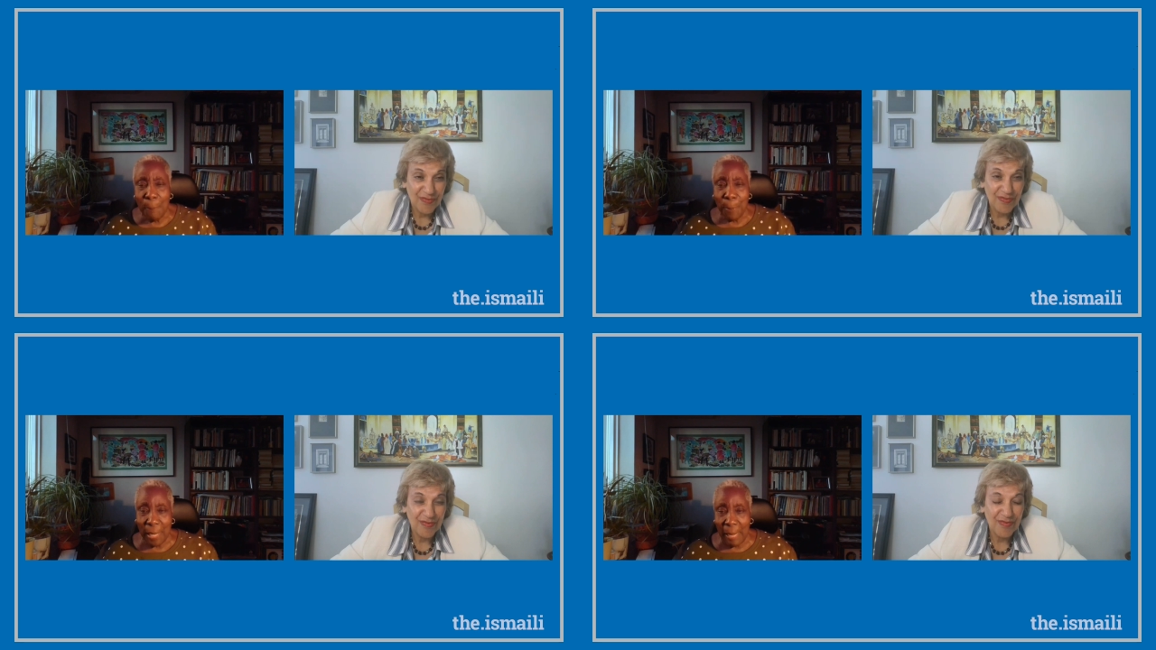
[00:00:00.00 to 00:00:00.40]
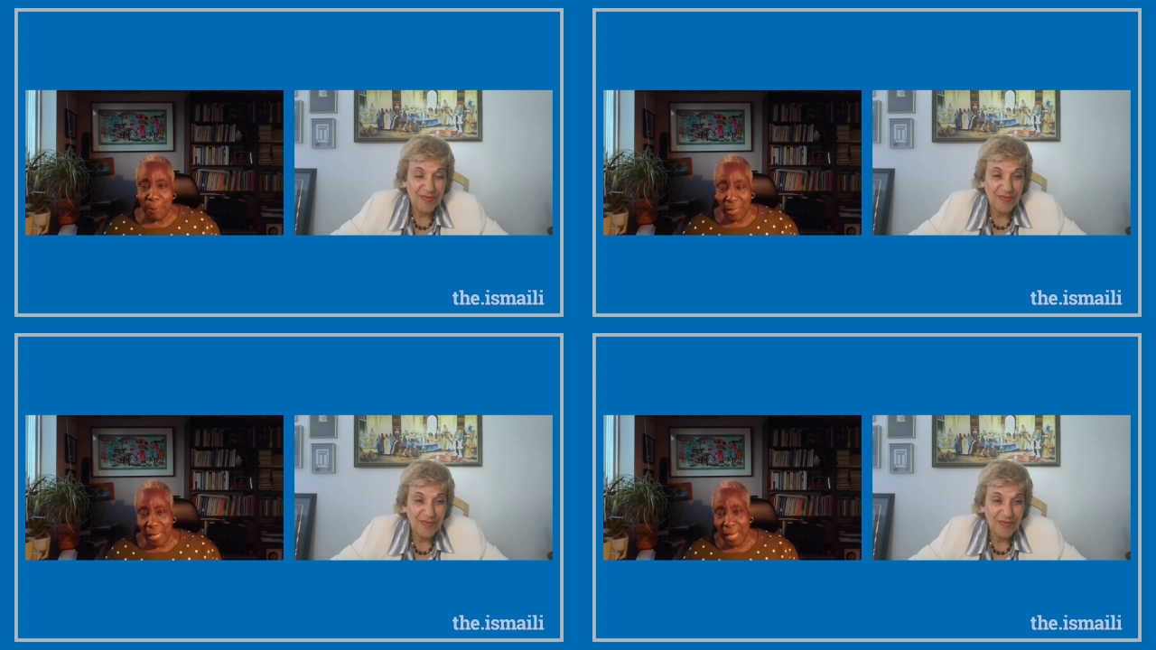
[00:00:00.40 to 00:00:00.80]
Speaker 1: What I'm
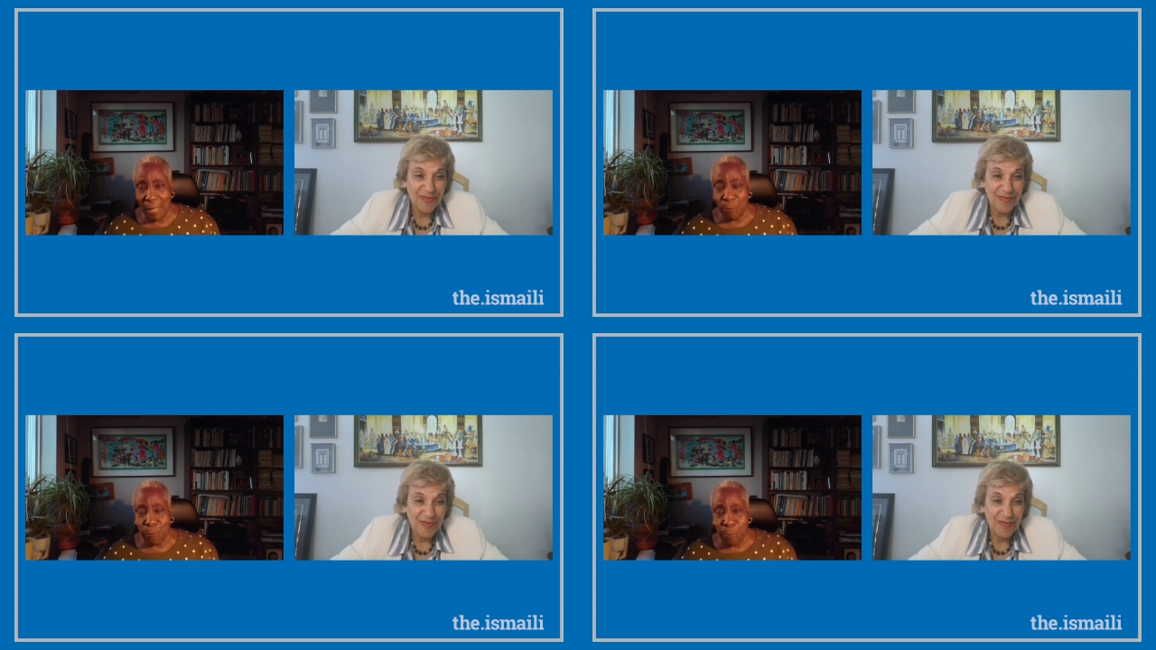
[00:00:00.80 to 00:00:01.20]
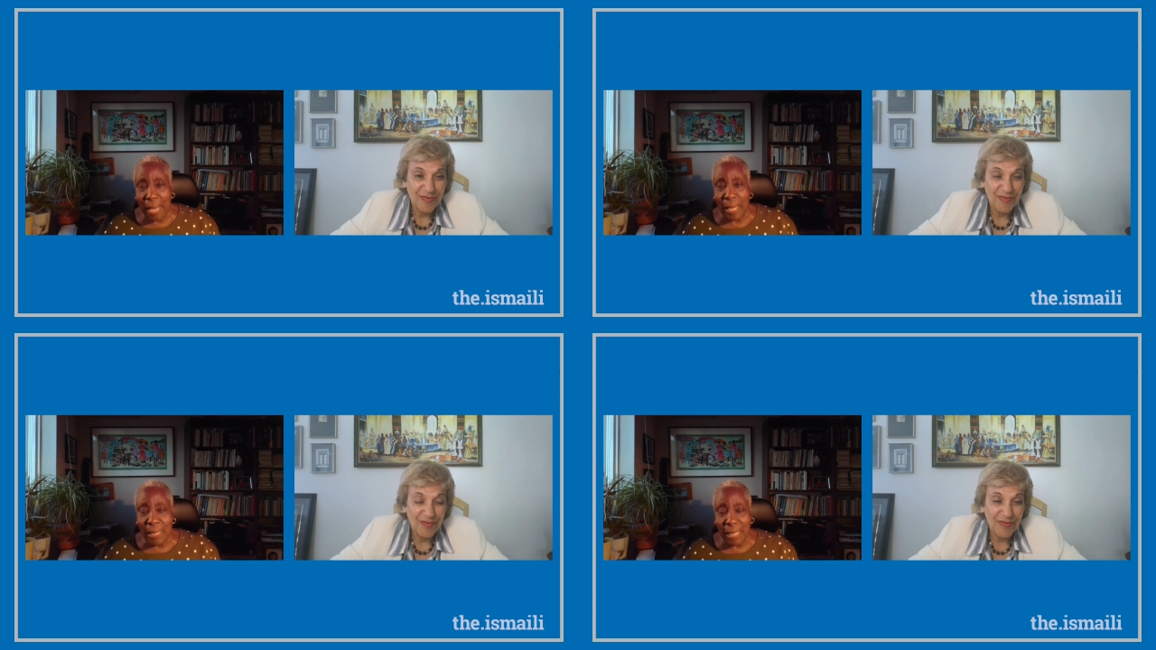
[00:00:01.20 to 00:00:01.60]
saying,
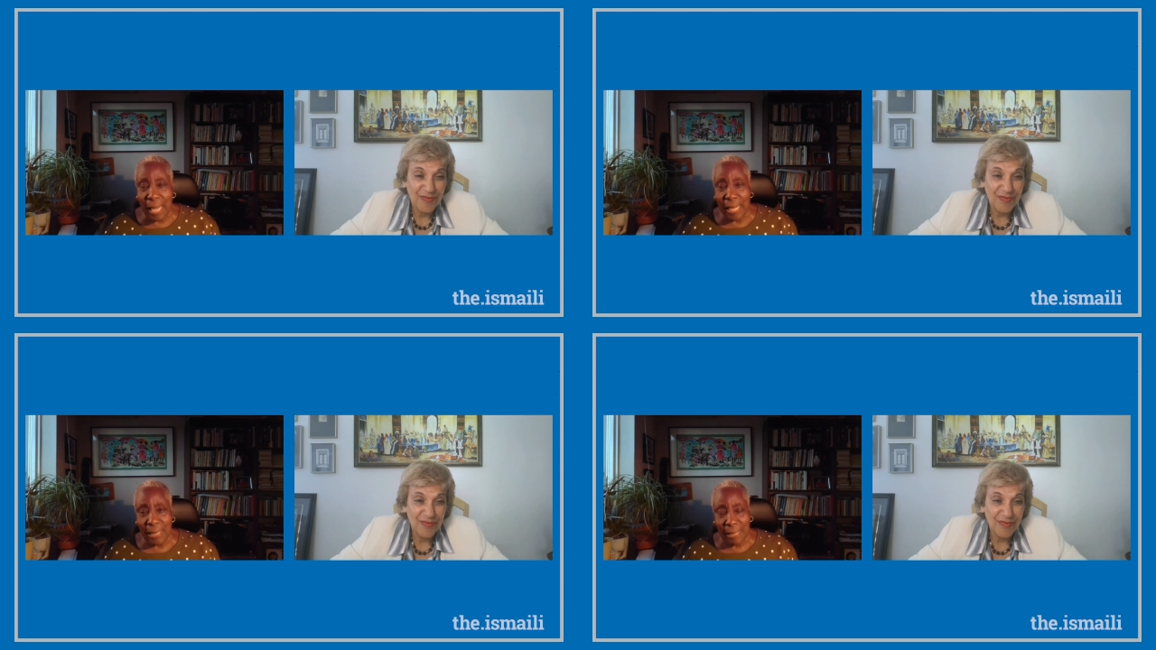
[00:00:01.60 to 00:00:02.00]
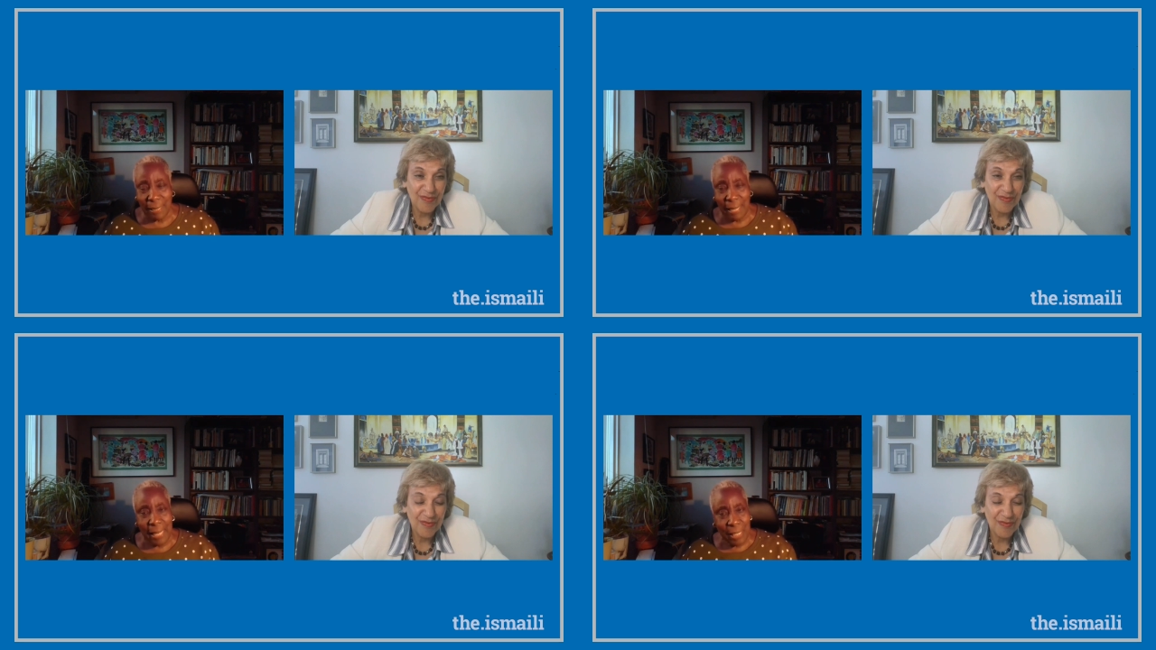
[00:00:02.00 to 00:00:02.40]
recognize
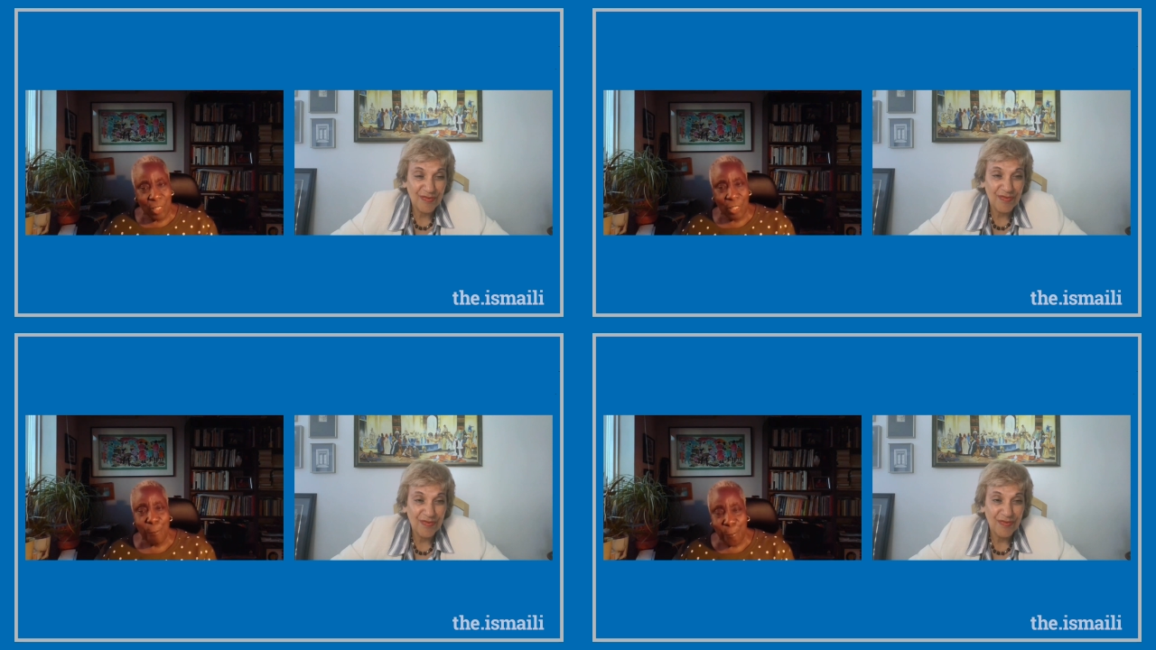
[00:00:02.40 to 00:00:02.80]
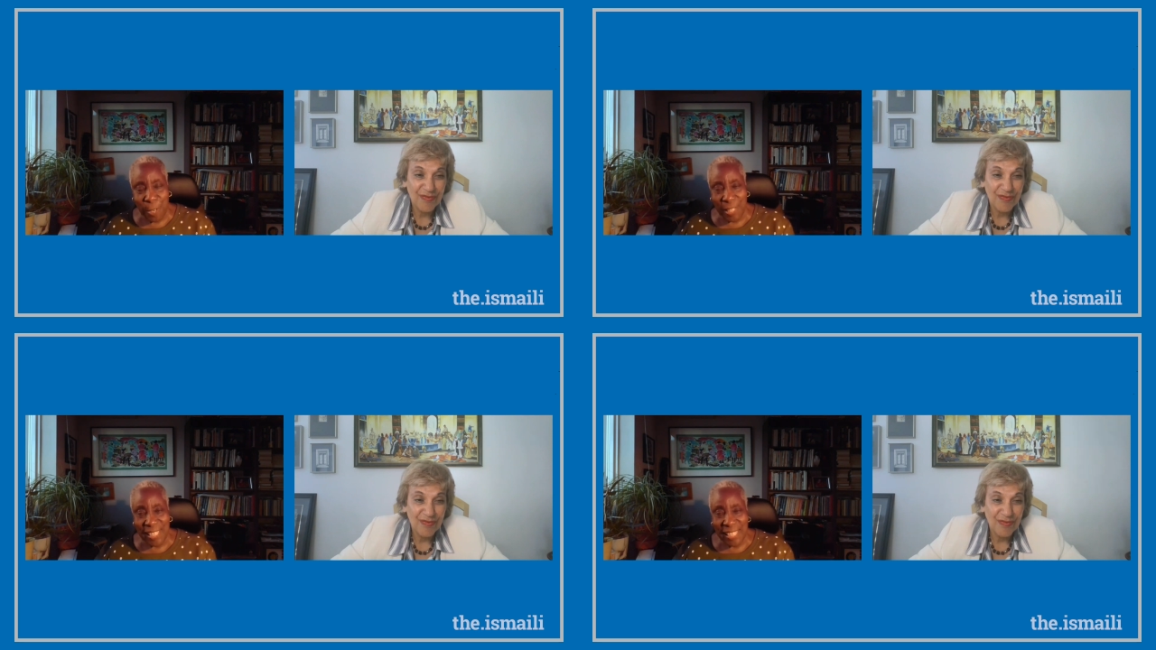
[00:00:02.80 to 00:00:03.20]
that it's
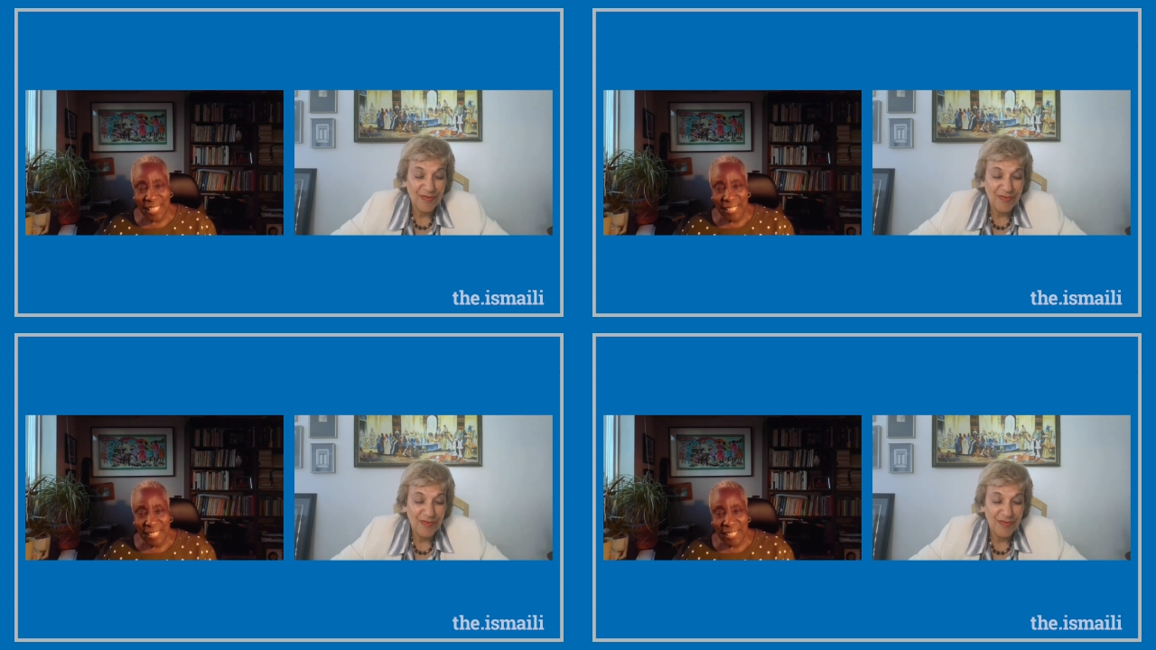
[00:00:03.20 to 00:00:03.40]
different